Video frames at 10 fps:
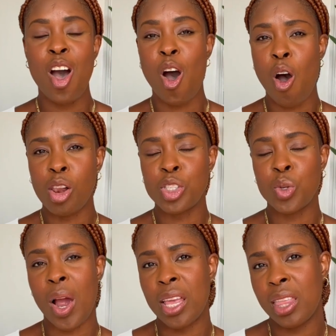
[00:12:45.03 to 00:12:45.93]

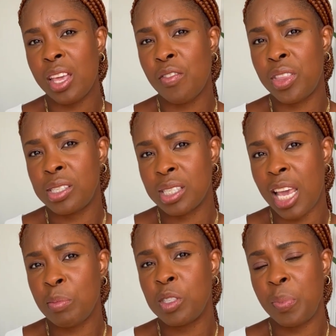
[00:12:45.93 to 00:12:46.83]
also i think the
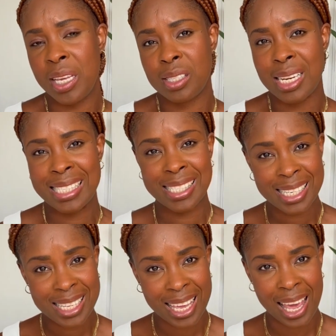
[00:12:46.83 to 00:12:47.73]
skims piece that i
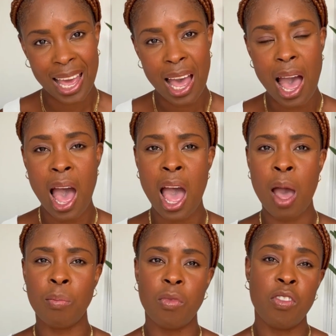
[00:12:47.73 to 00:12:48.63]
did get
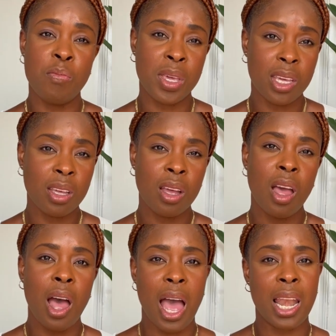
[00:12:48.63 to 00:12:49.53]
um, for me
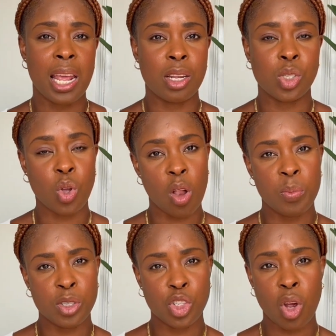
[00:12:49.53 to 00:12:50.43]
i like the
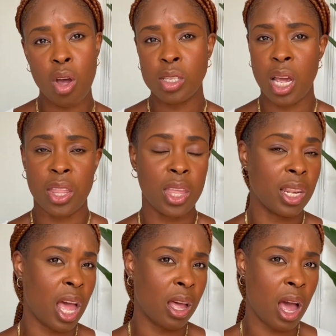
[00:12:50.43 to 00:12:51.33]
sculpting shorts i
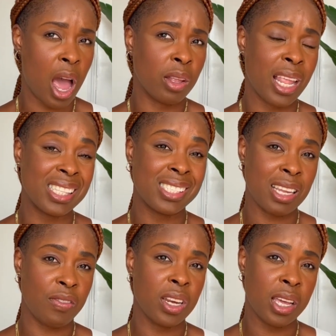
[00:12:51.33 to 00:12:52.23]
think that I, uh, that's
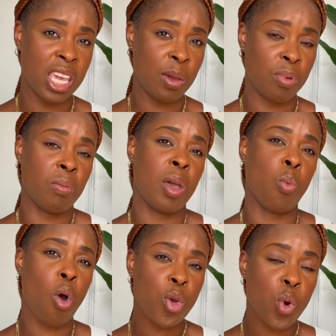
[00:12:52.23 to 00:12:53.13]
definitely a keeper in my
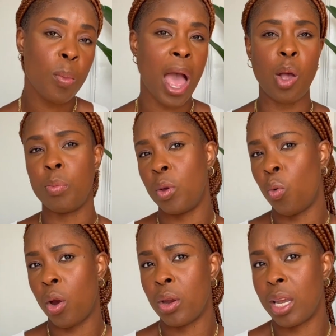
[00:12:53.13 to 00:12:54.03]
wardrobe i will be
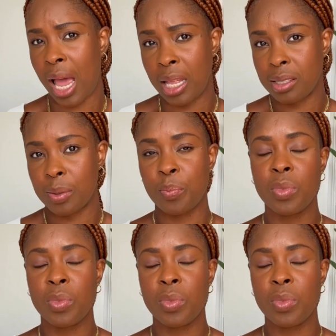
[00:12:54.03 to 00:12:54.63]
wearing that